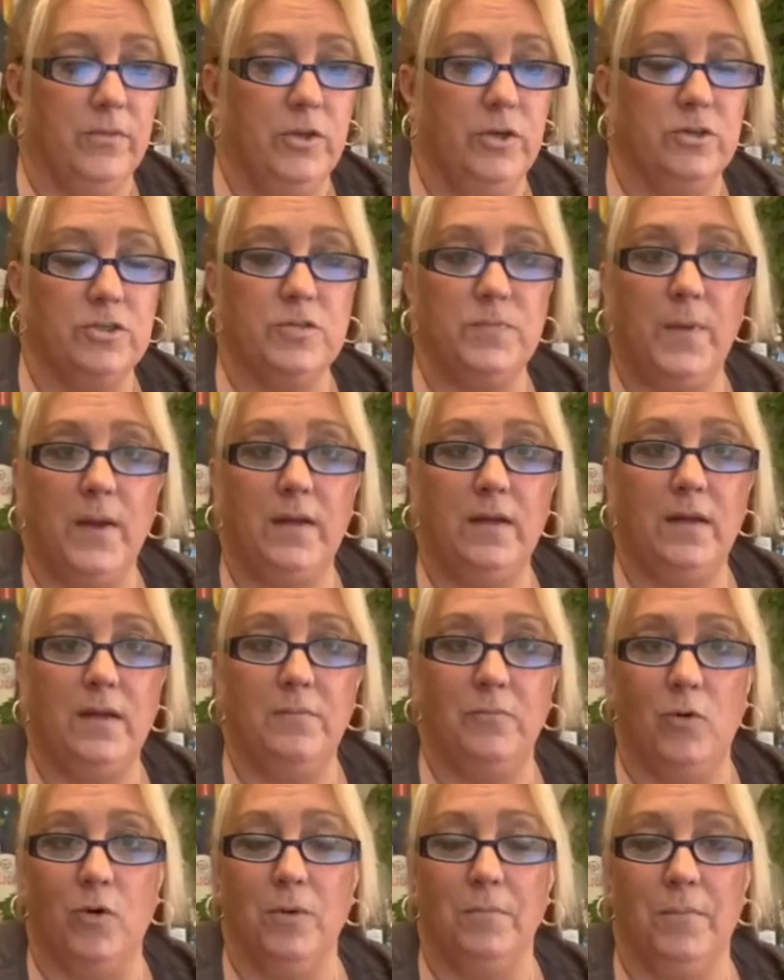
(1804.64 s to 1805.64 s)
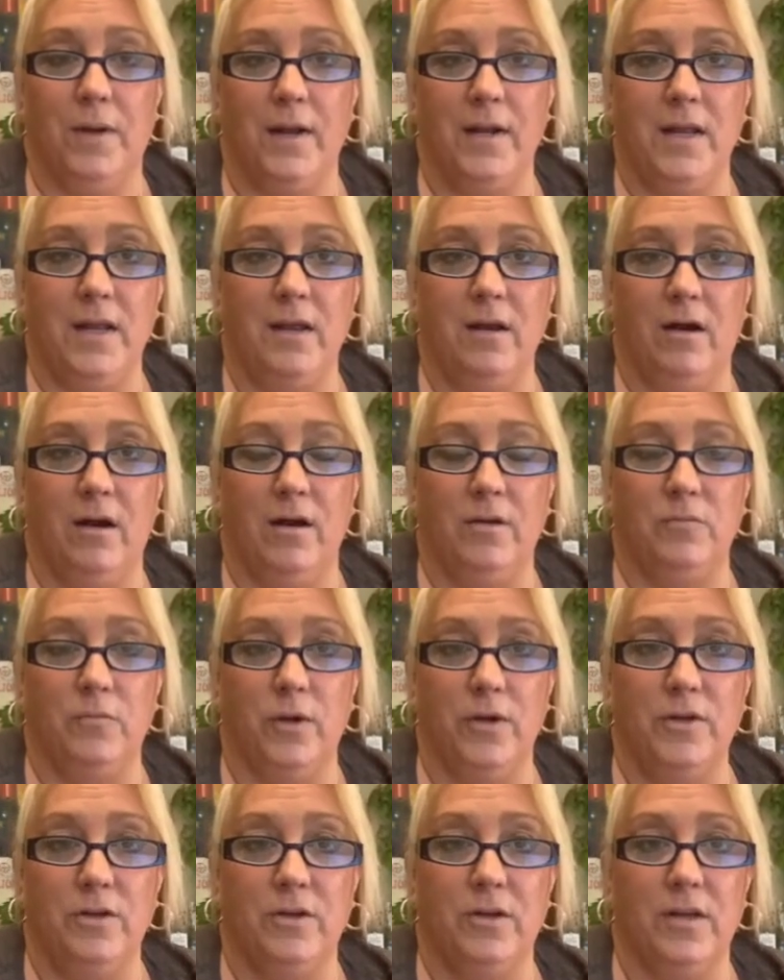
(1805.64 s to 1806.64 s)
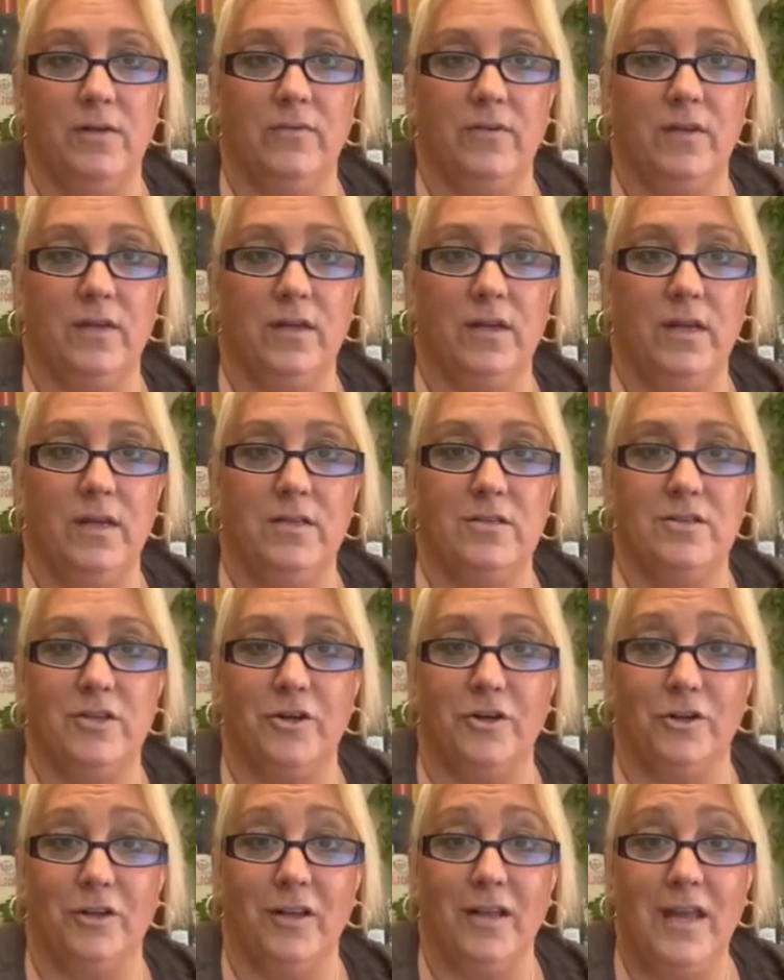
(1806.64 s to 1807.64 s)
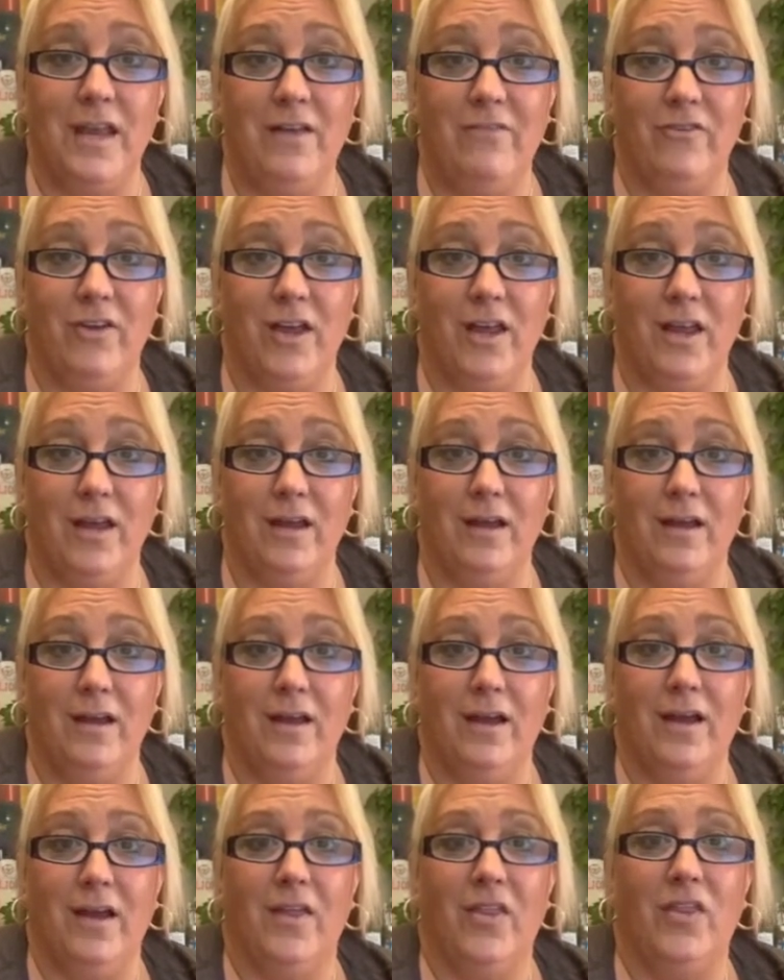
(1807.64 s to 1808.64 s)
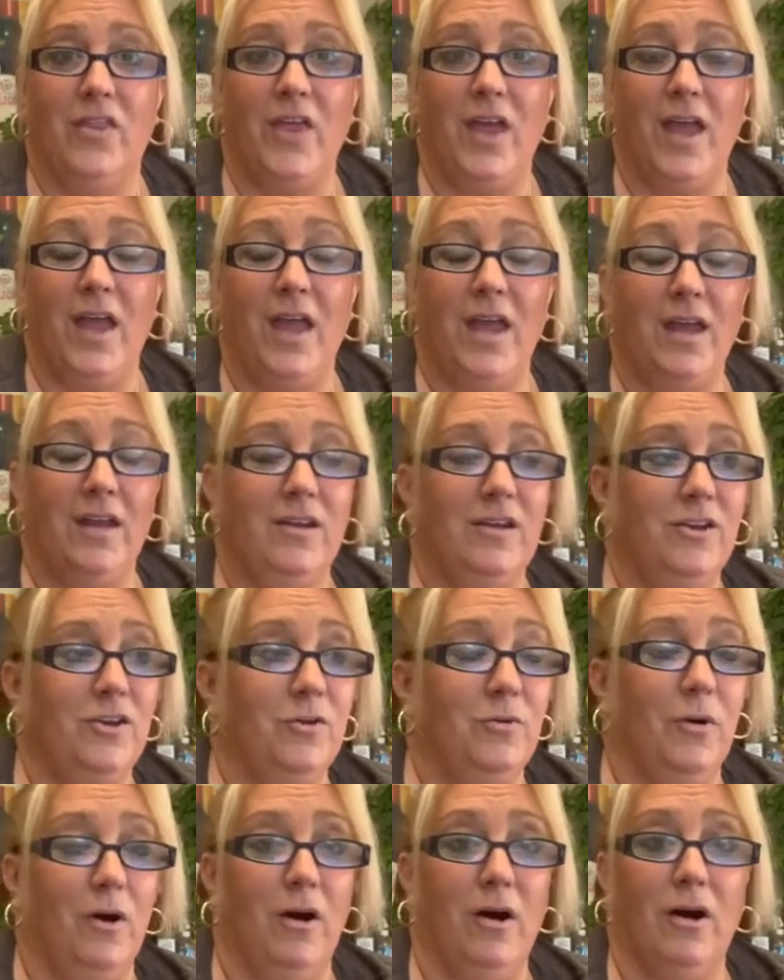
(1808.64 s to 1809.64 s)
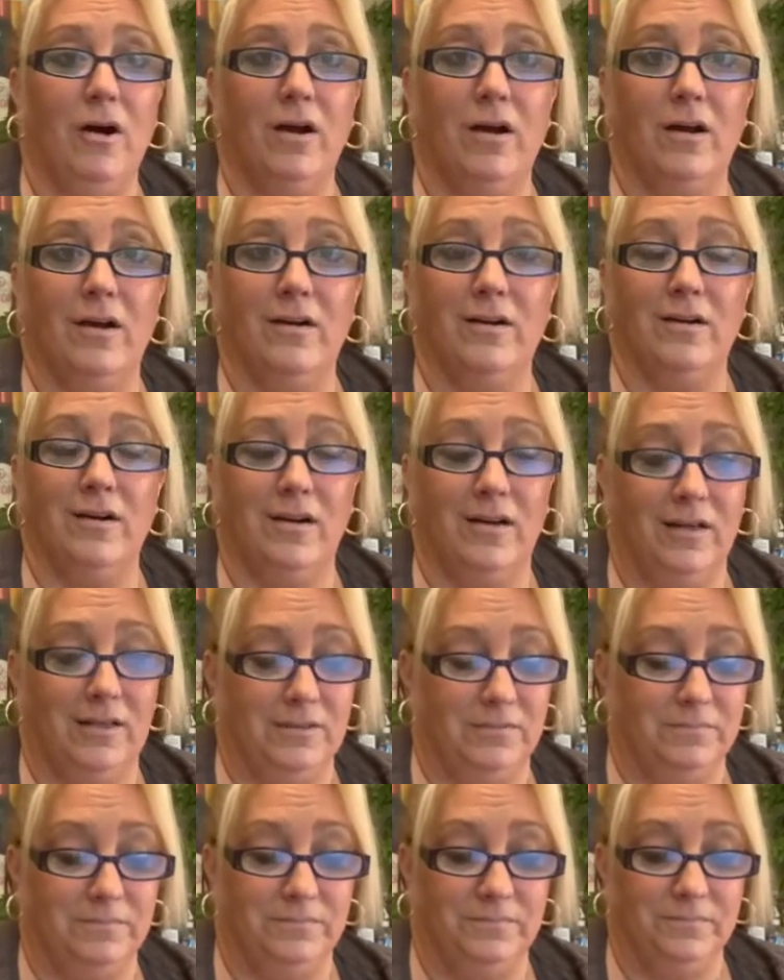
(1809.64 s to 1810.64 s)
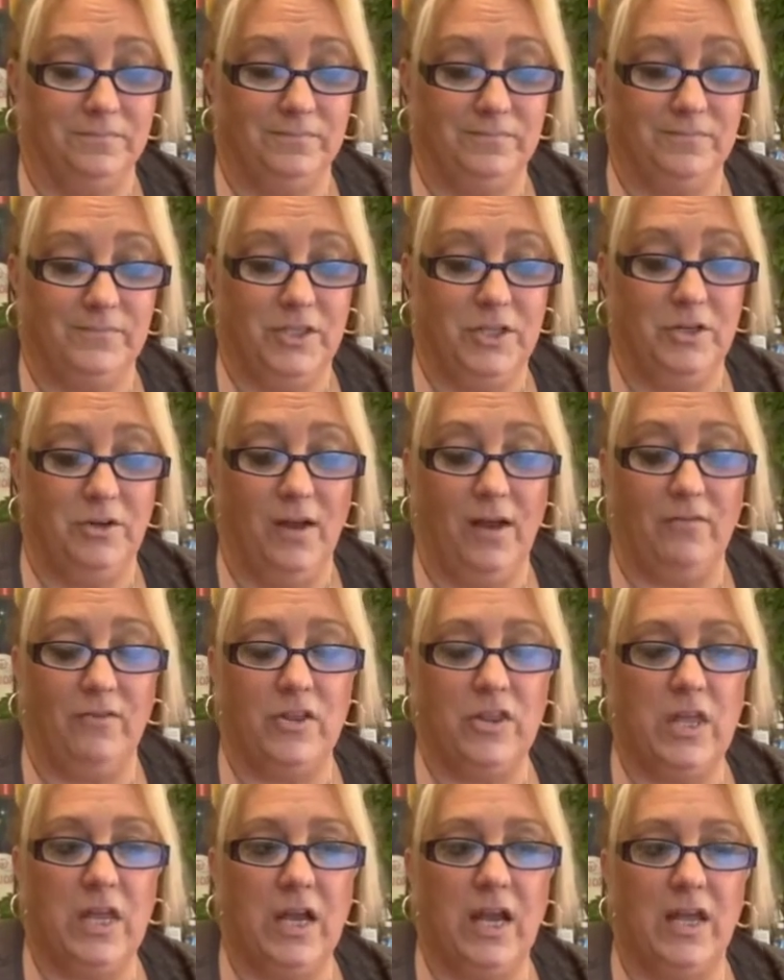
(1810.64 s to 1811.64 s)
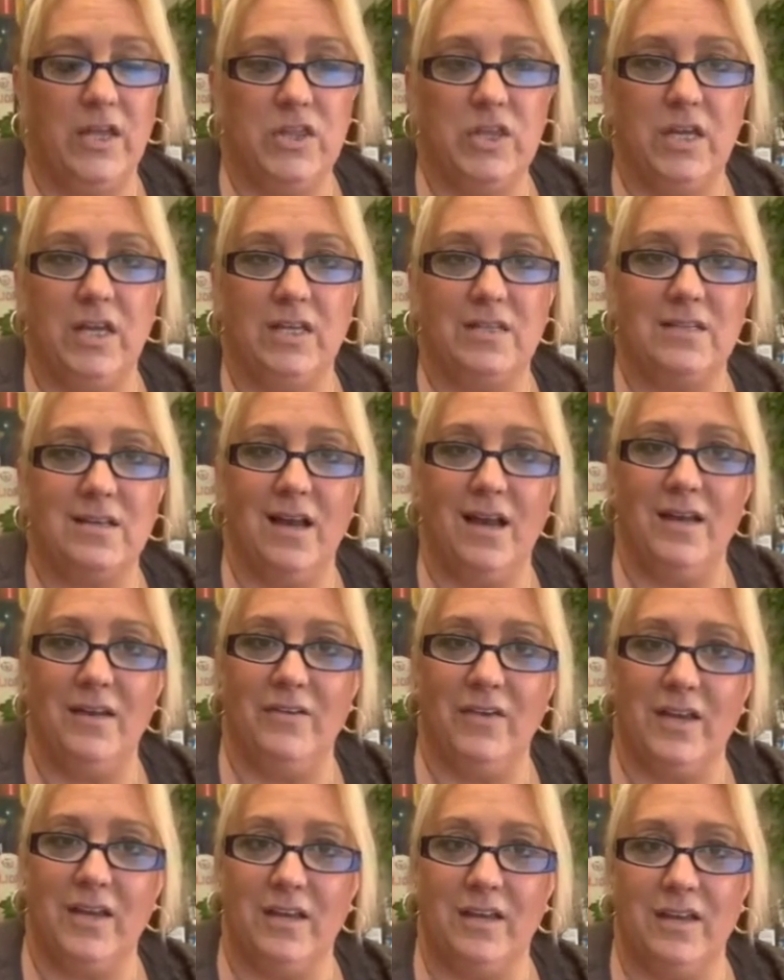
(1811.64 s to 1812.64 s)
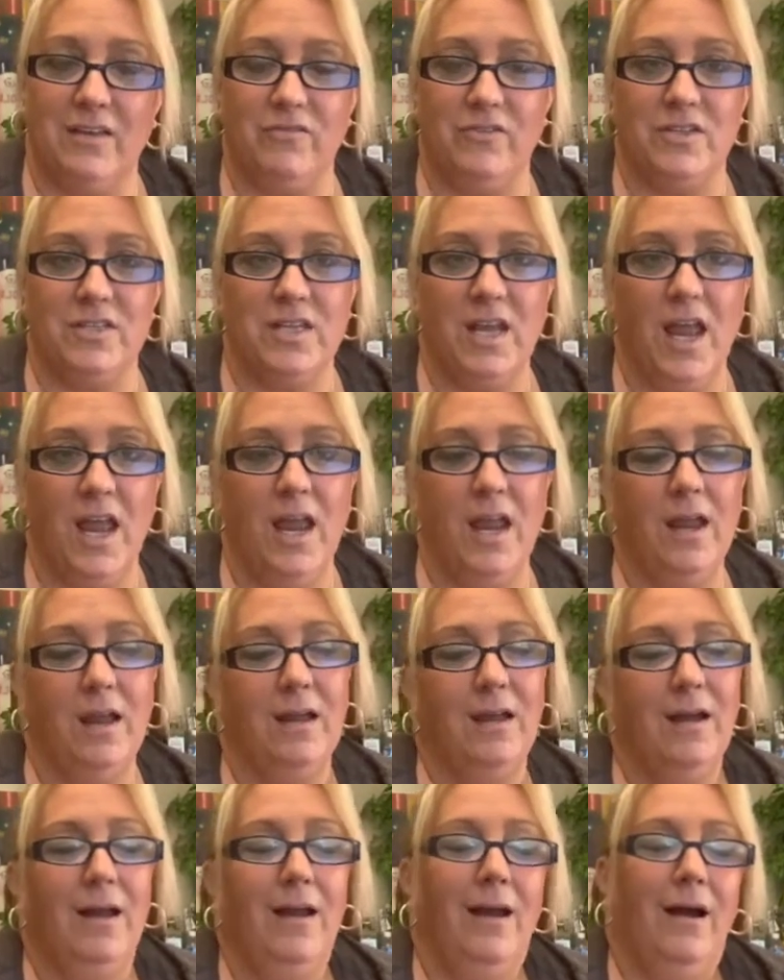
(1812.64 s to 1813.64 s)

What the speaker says: you're spending more money on what you're giving the kids that are leaving than you are, everything. I think it's kind of like a give and take.